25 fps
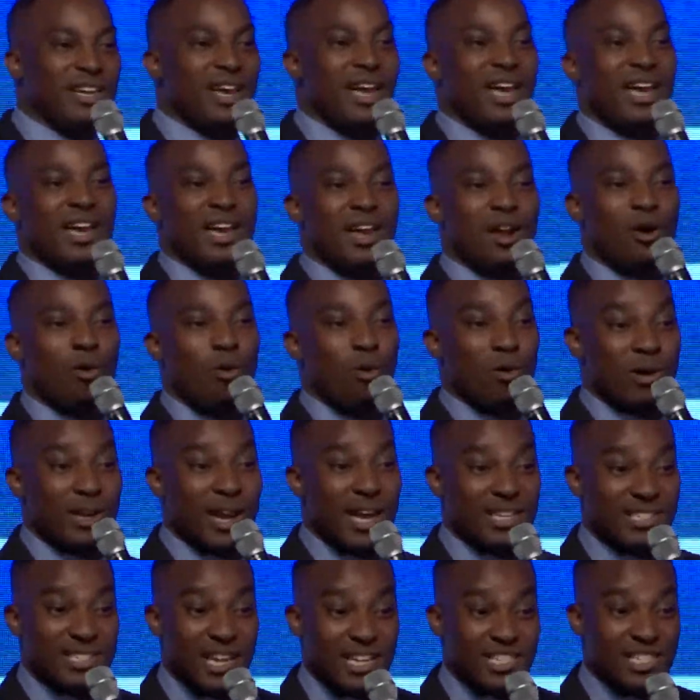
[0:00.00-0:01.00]
a
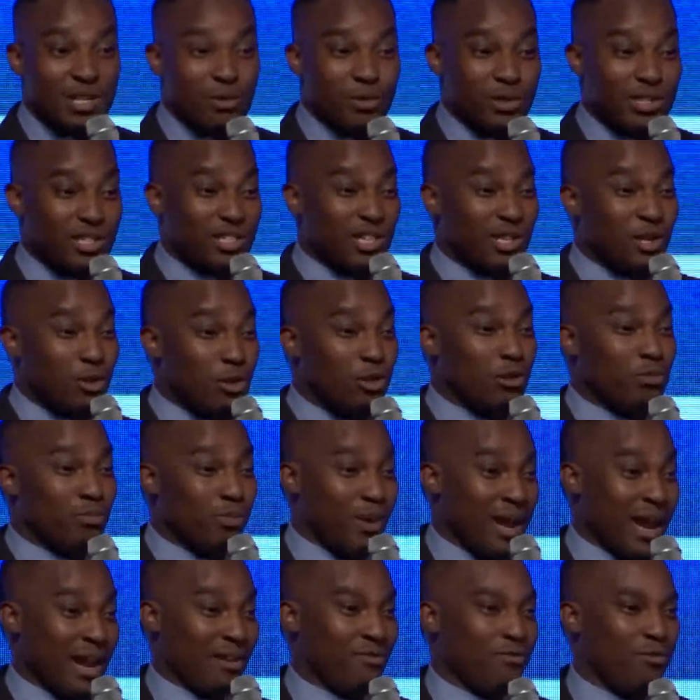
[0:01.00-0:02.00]
organization which is a youth
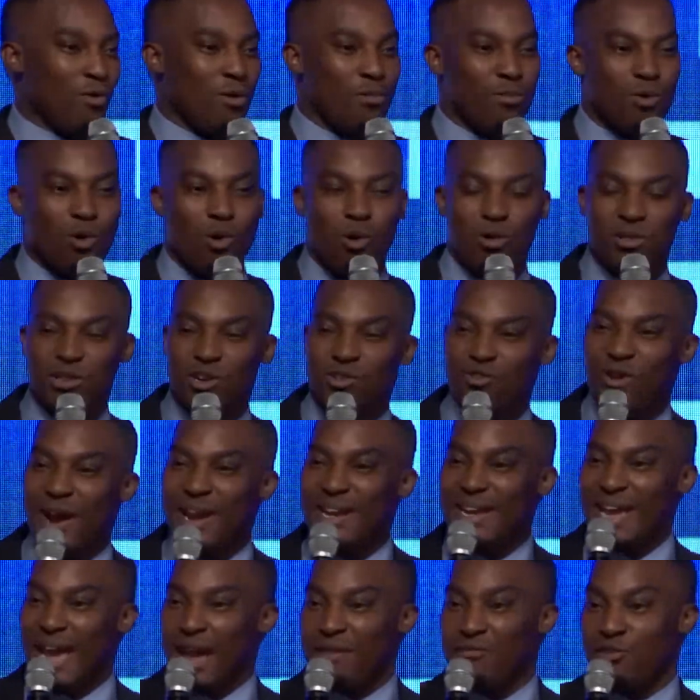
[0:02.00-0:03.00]
platform called the Grind
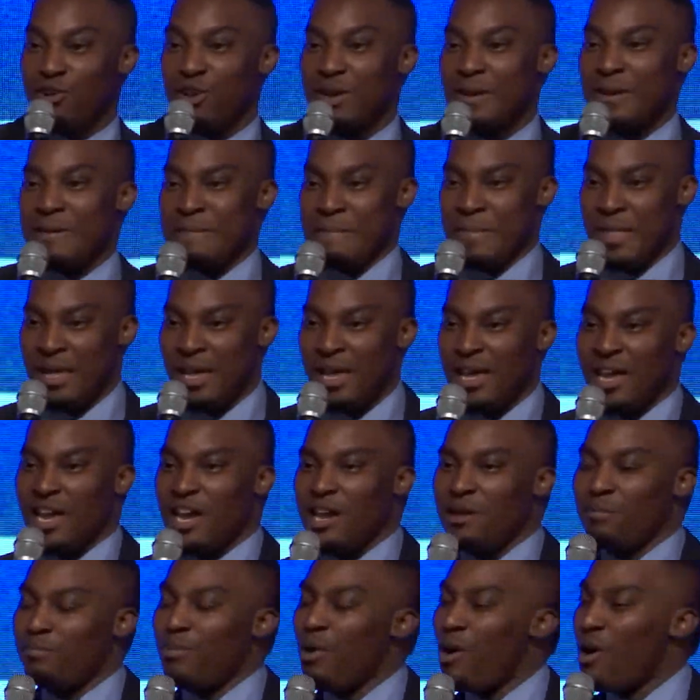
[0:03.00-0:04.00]
Africa
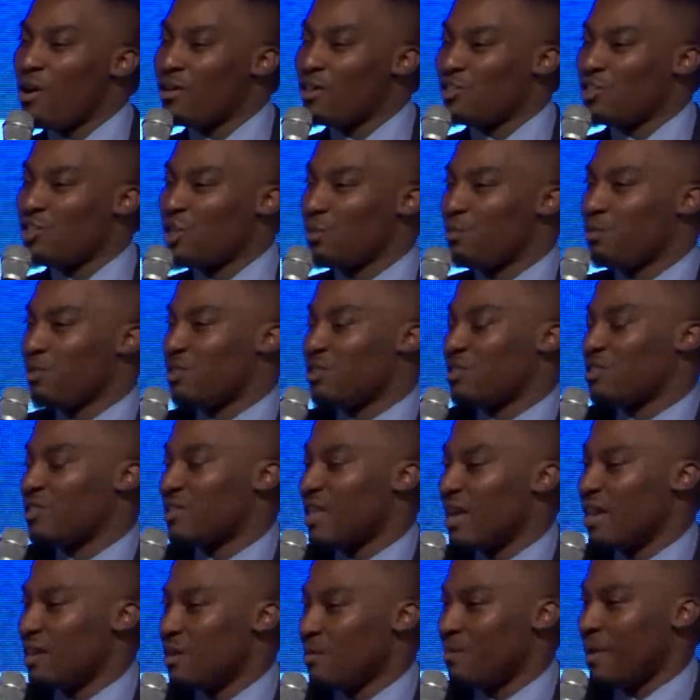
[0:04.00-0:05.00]
in partnership with
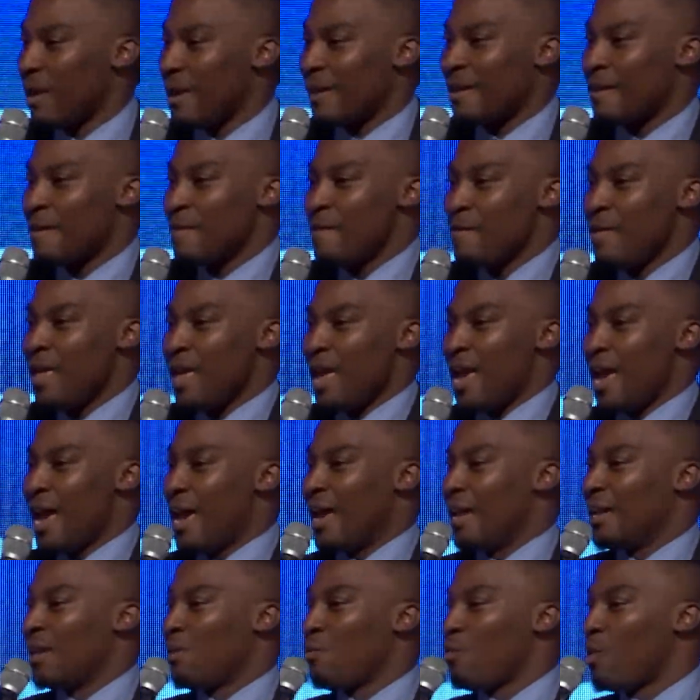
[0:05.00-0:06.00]
Standard Bank.
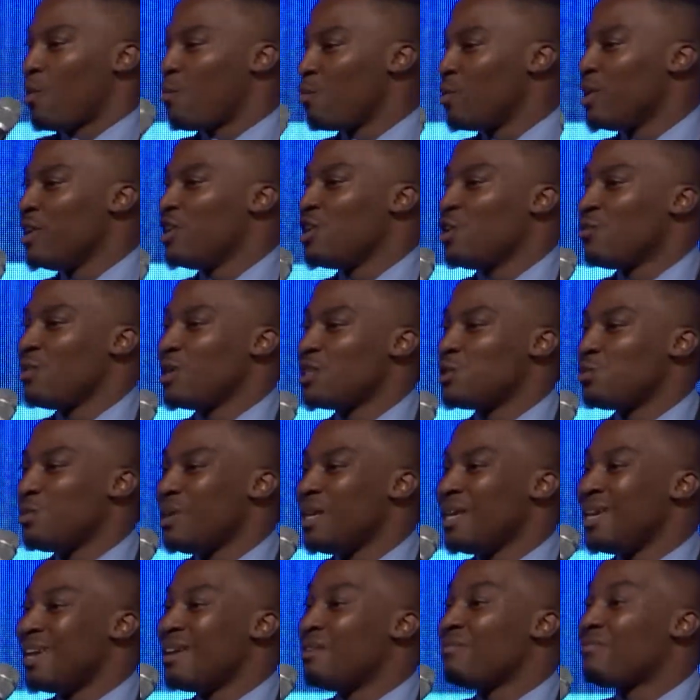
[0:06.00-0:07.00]
And what we do is
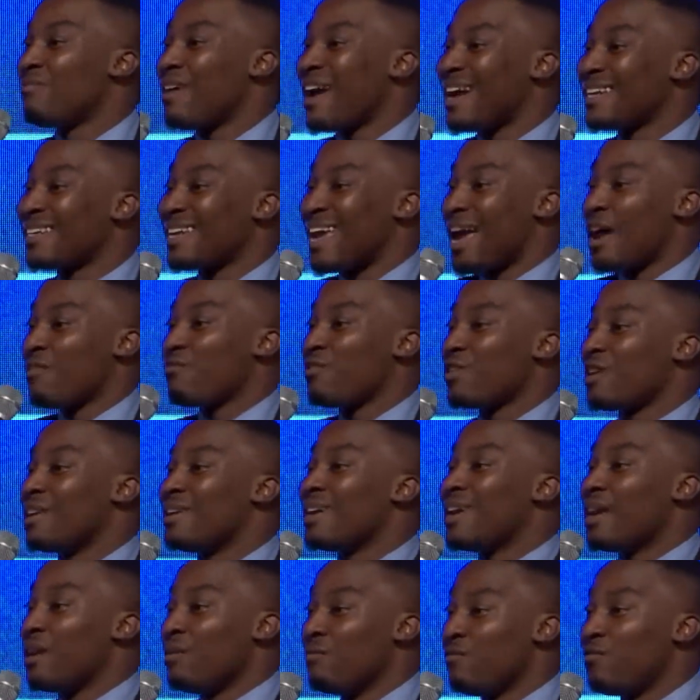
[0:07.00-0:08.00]
we invite African
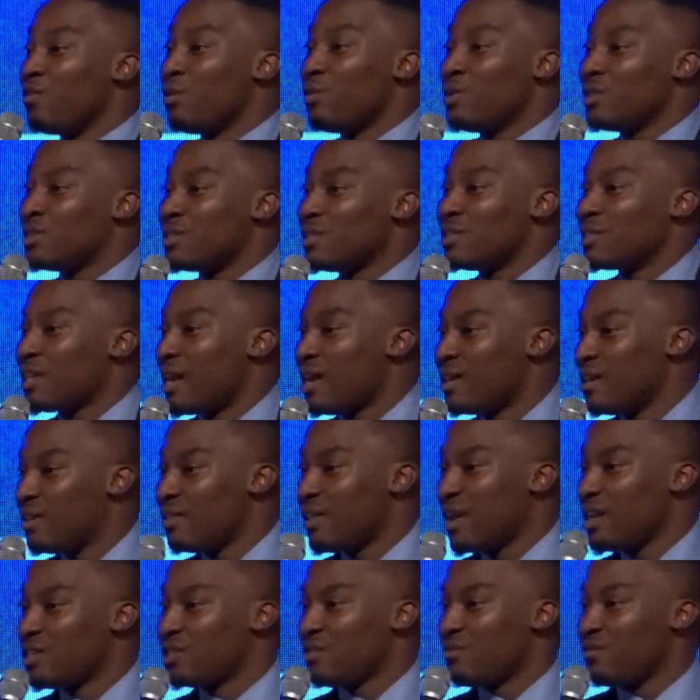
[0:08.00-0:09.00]
influencers under the
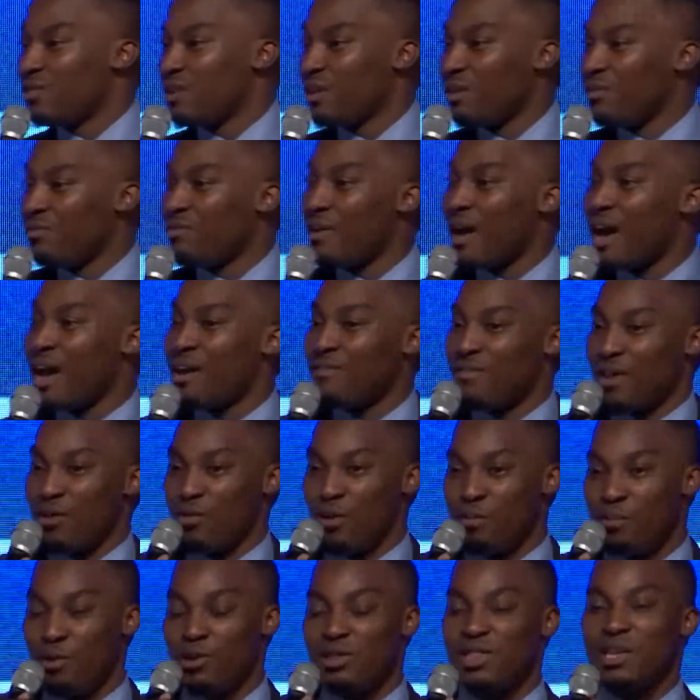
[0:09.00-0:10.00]
age of 35 and we
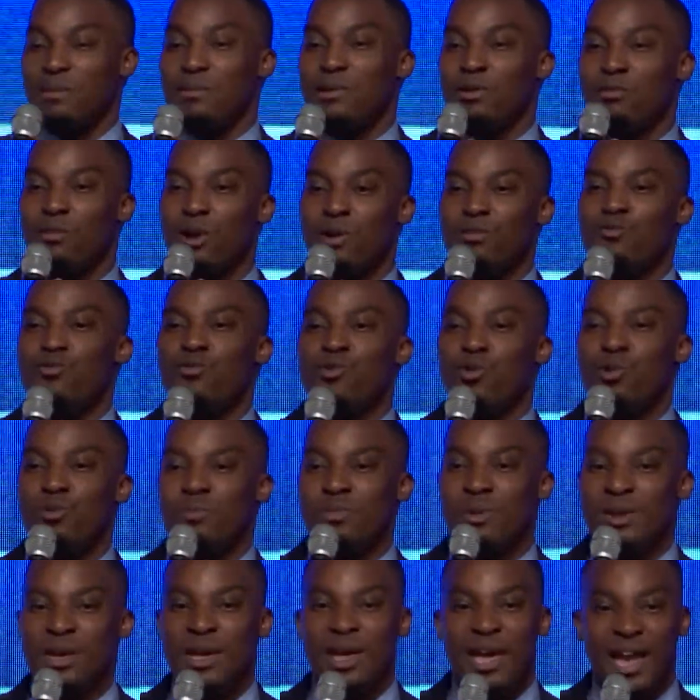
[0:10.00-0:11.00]
put them in one room
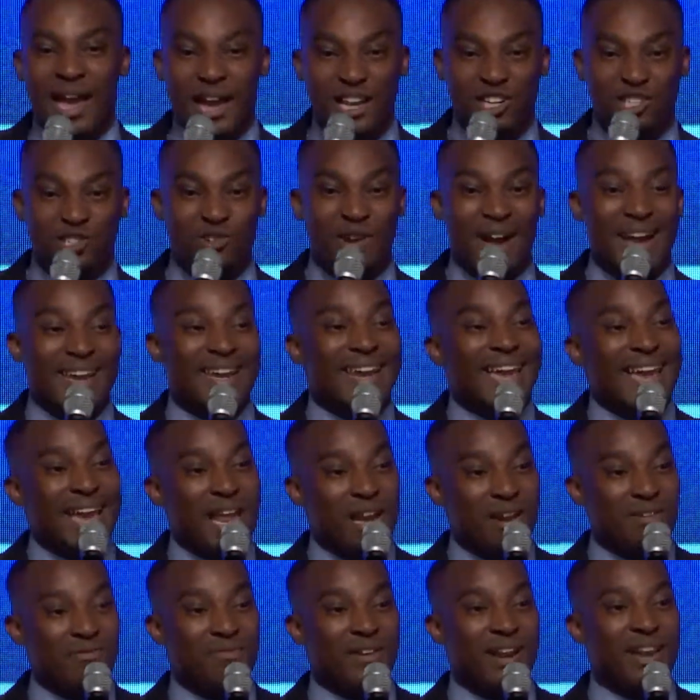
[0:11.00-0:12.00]
and try and
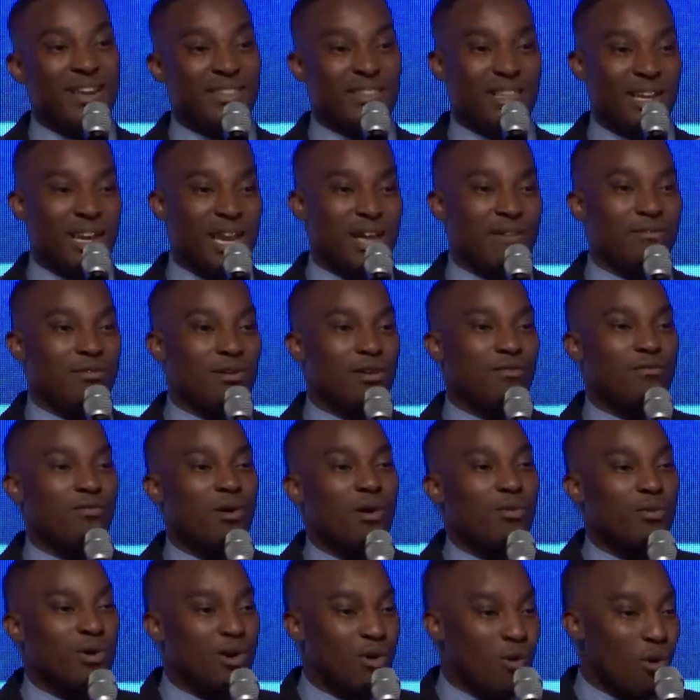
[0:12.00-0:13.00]
elevate the level of what
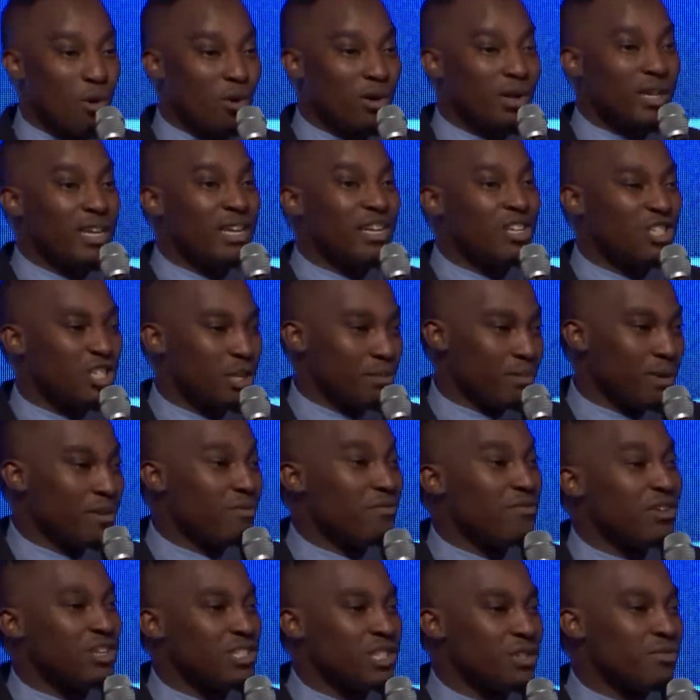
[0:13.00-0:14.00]
we call leadership and
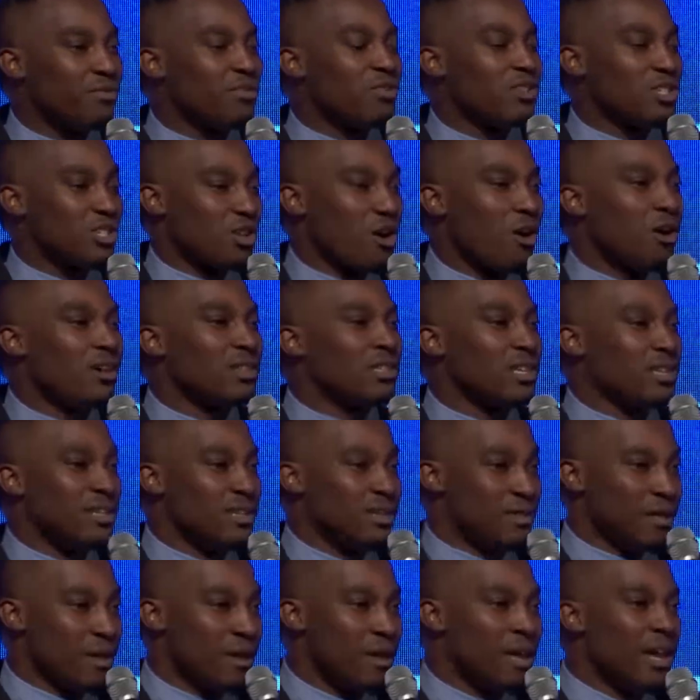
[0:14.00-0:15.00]
vision for this continent
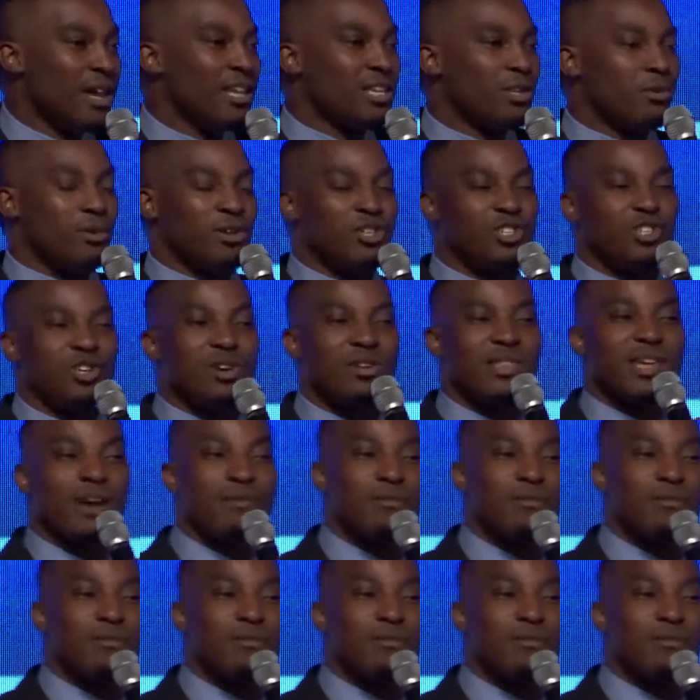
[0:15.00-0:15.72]
to ensure that